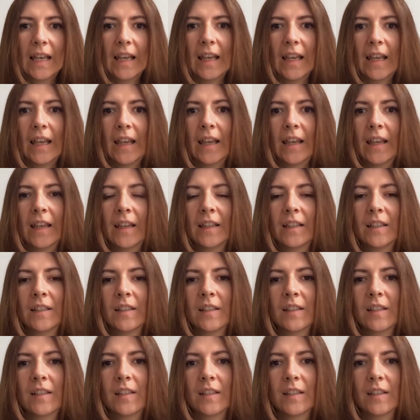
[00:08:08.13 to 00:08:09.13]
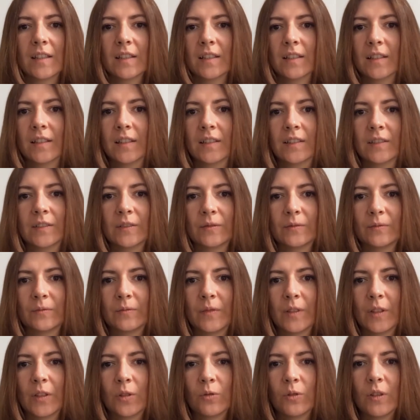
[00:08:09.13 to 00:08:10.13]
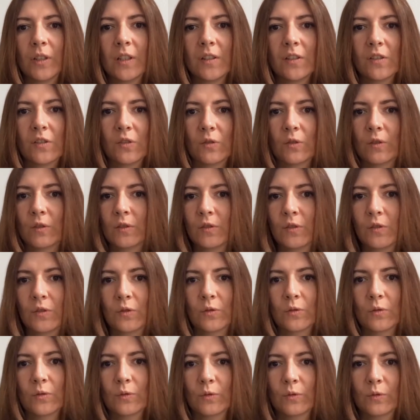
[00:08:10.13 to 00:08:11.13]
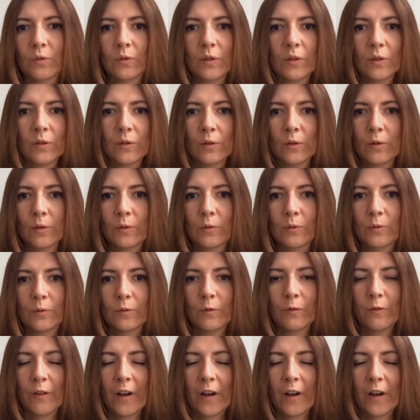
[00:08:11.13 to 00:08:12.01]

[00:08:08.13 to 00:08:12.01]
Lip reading: And you need to